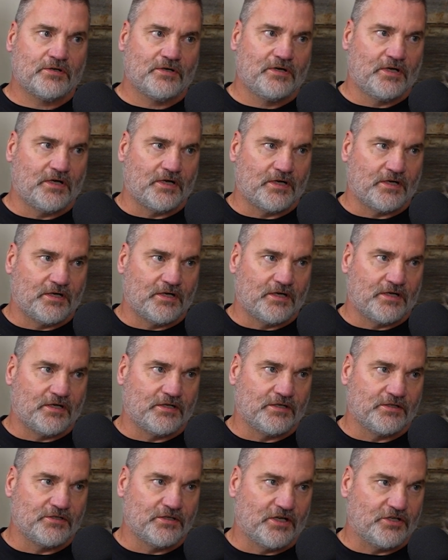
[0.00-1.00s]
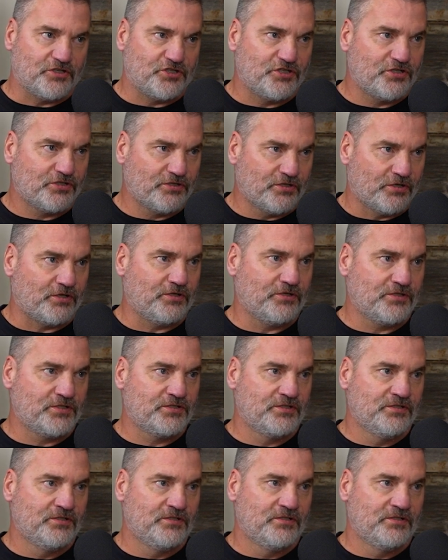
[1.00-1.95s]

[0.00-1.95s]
a church.